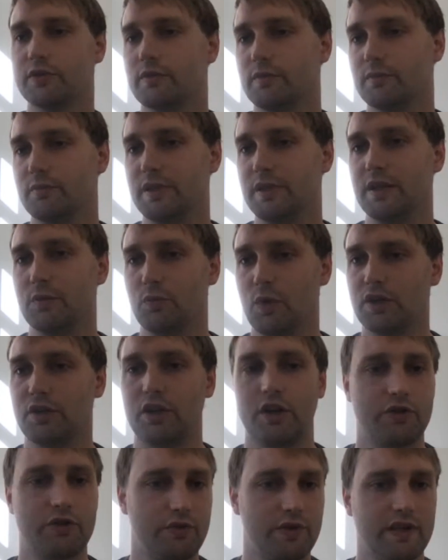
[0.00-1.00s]
be in one
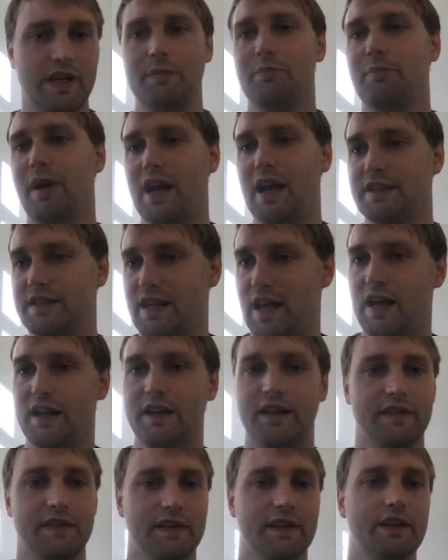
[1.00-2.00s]
country and buy DAI
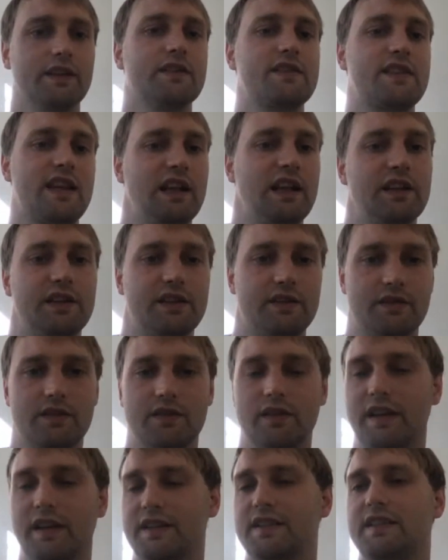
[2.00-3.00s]
and then sell it,
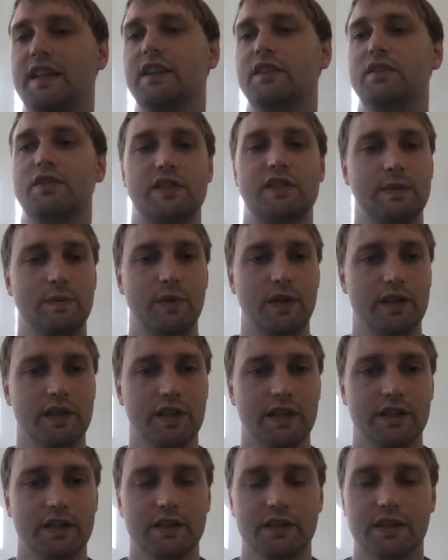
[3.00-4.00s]
like send it to someone
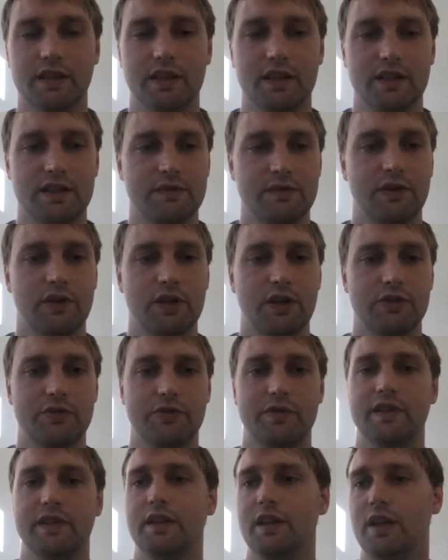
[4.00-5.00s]
in a different
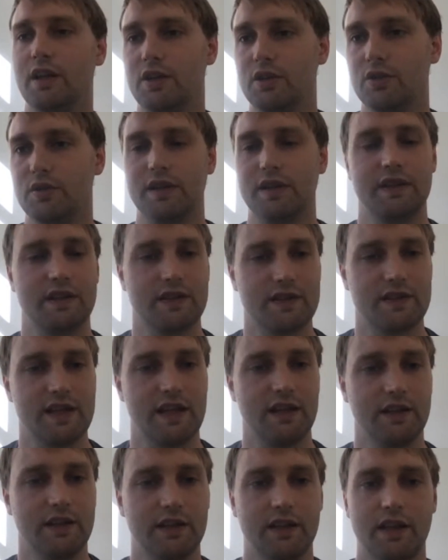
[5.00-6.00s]
country who can then
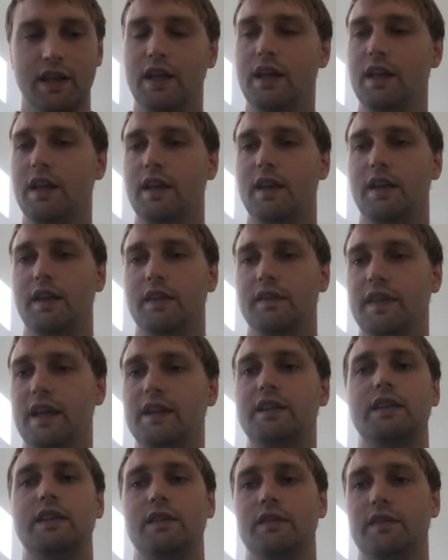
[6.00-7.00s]
sell it,
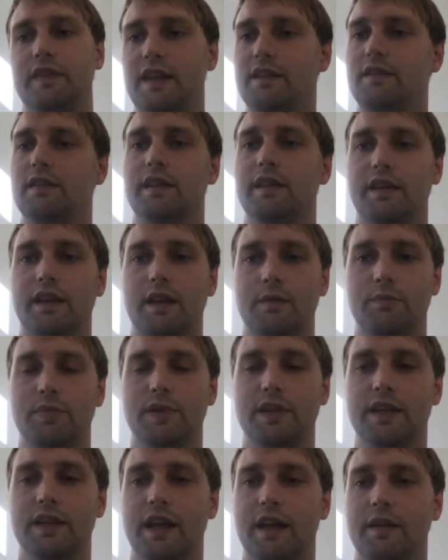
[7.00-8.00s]
that can
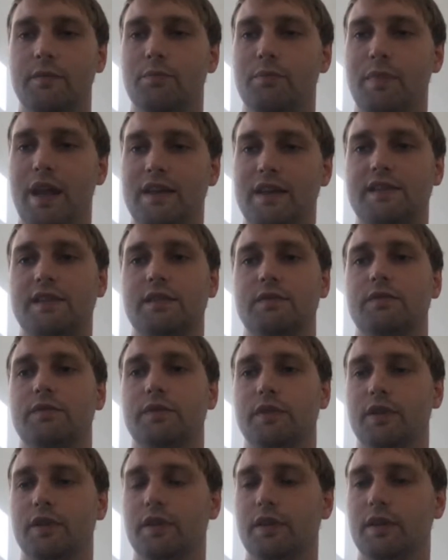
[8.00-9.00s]
be a
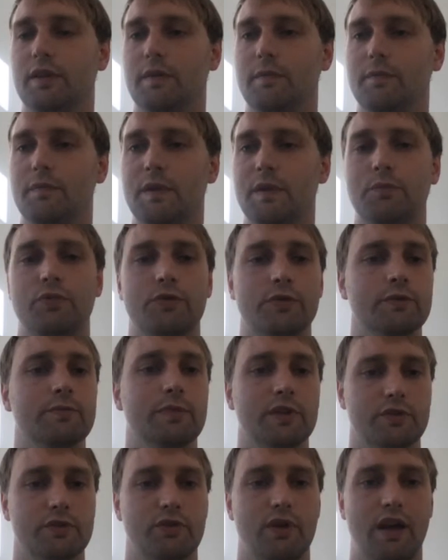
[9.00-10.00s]
massive
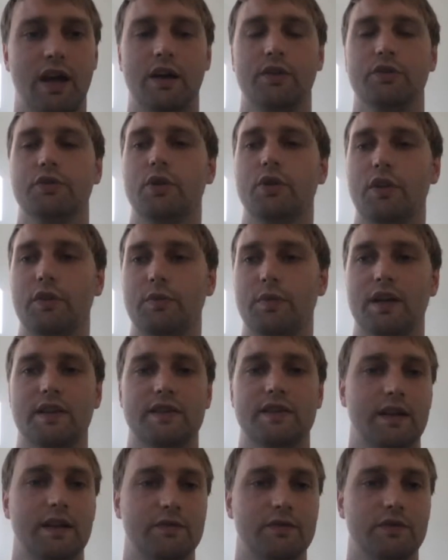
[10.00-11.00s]
improvement to how you
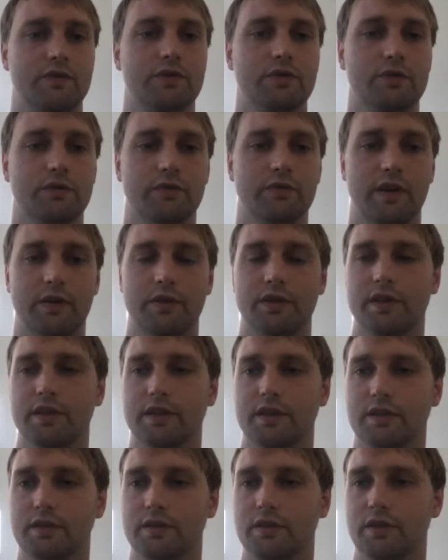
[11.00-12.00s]
otherwise have to do
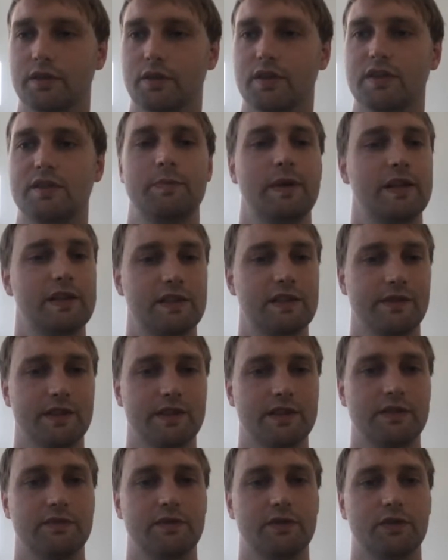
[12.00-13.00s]
very expensive
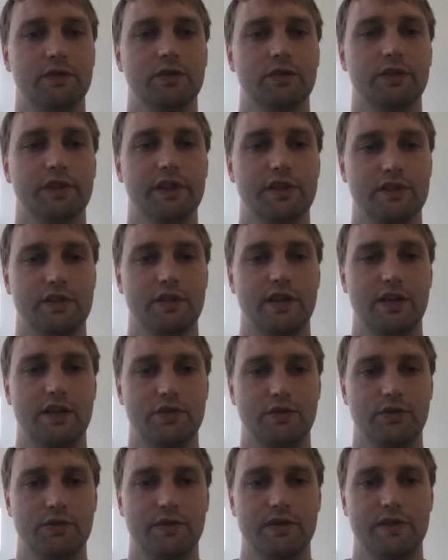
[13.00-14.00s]
and difficult
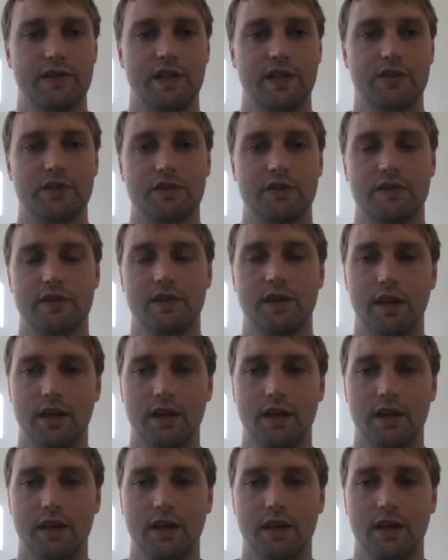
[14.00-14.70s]
international transactions.